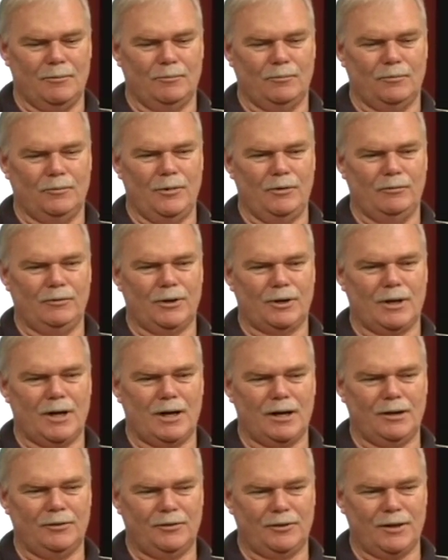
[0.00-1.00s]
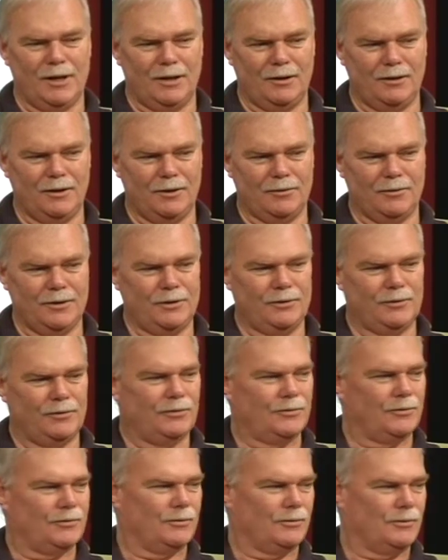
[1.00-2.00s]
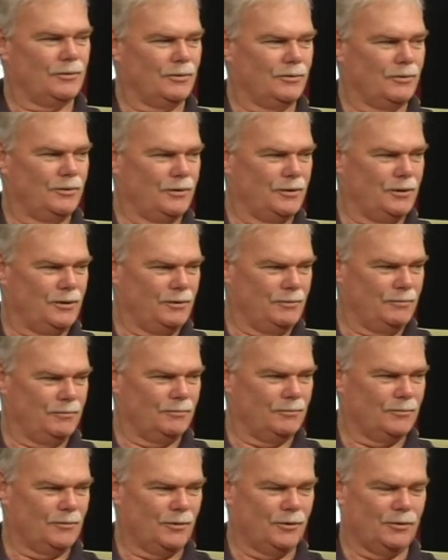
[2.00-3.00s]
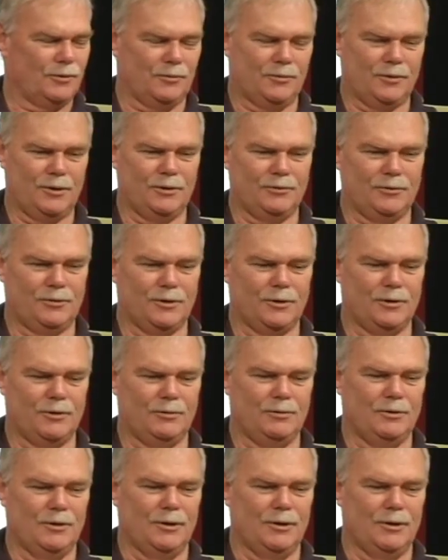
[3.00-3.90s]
We've got hard stand areas on the thing, so